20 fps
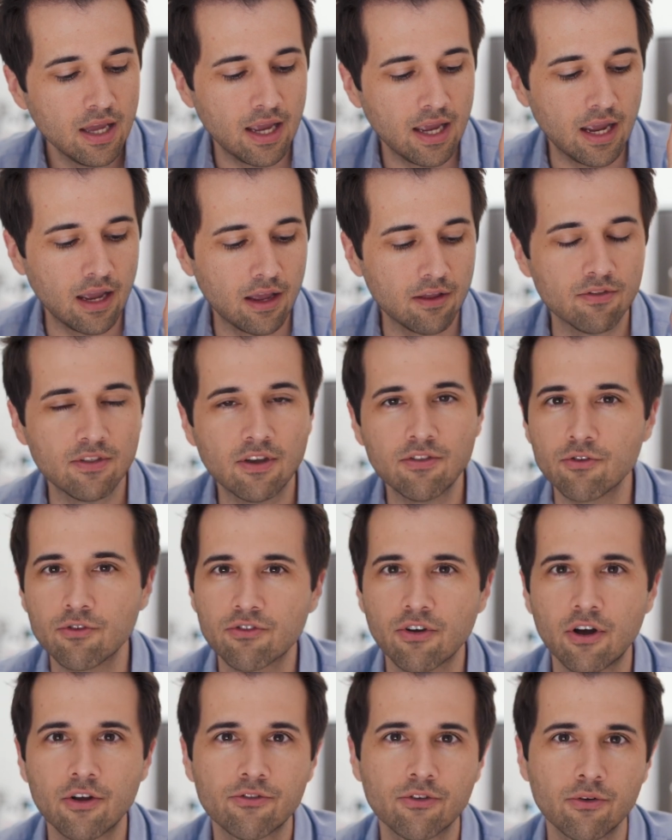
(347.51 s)
And then
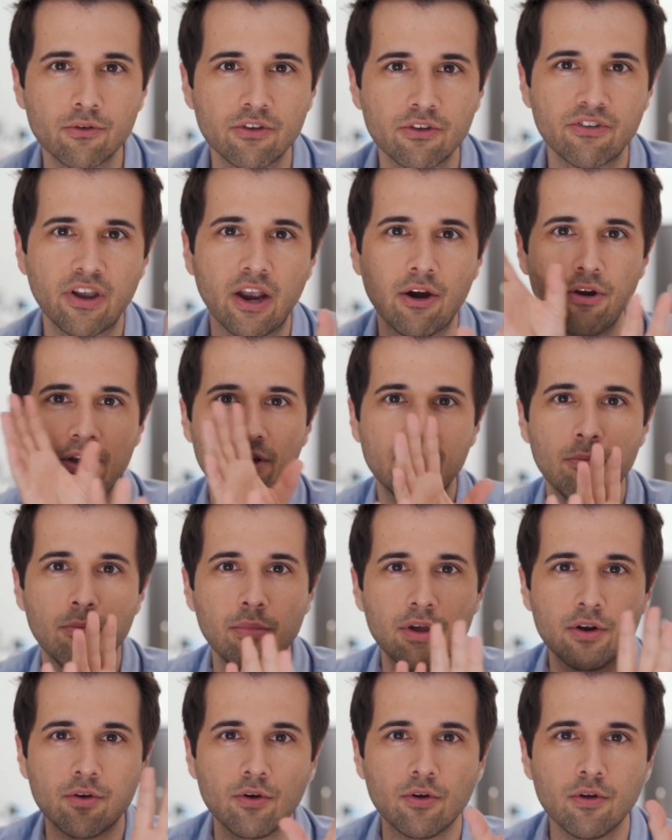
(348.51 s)
there's also this area in the
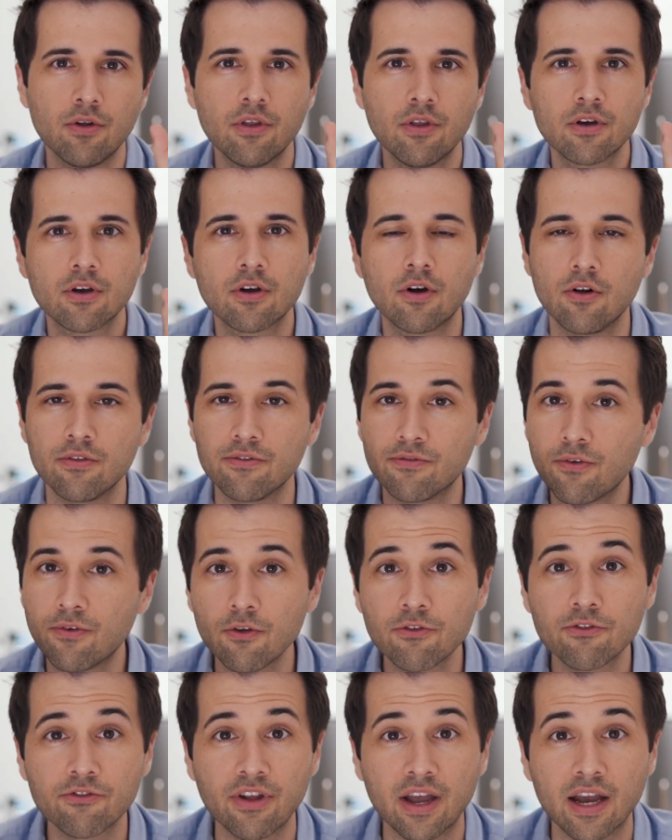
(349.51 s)
middle called
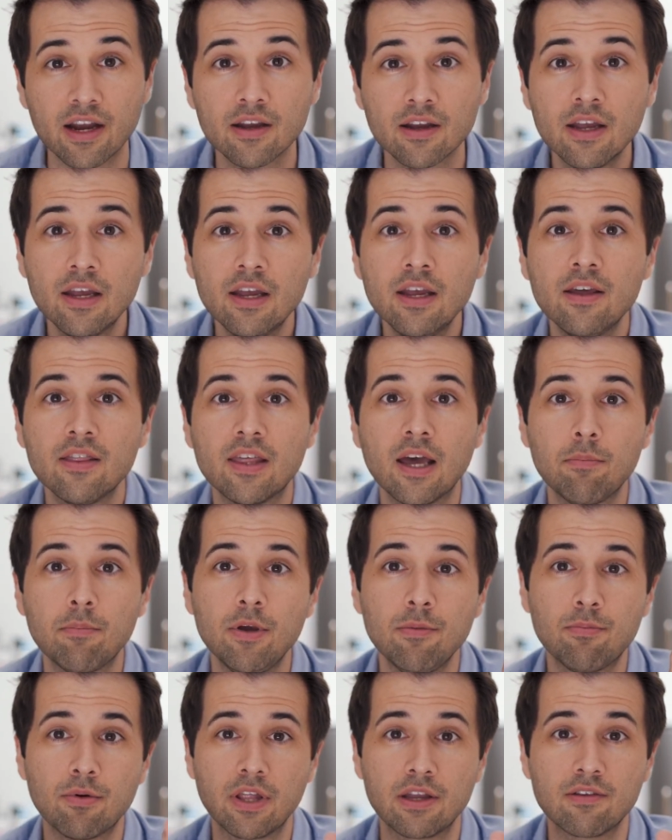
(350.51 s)
full stack that
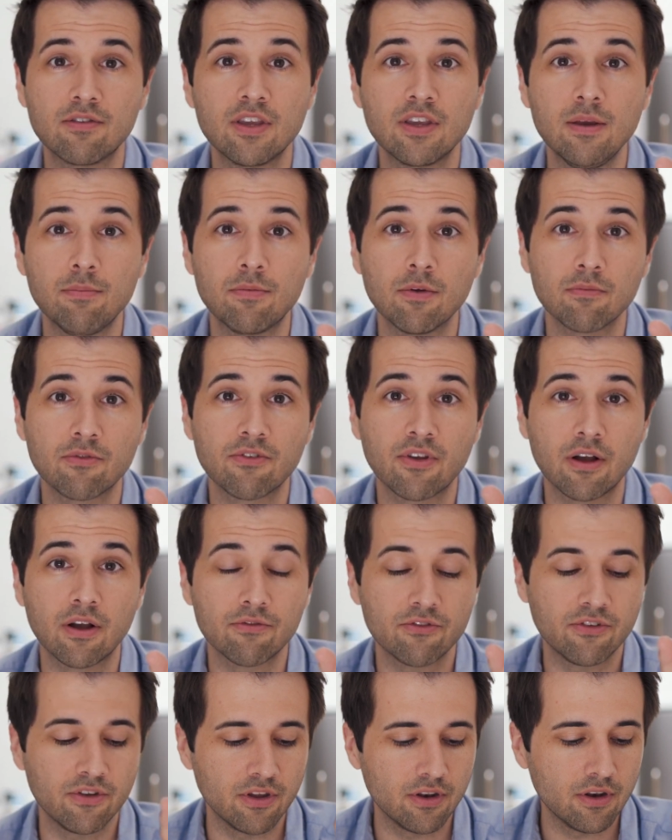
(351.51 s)
people like to keep
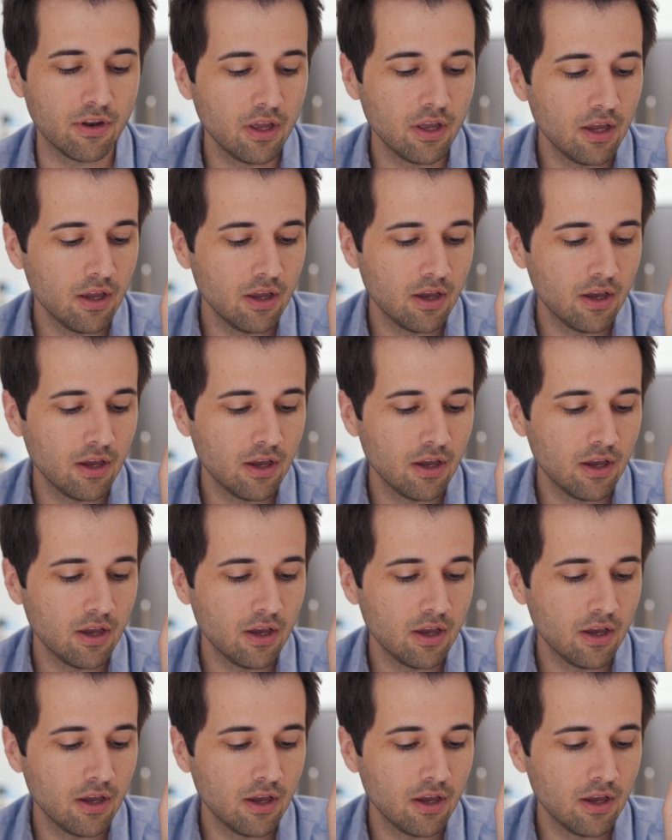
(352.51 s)
themselves in.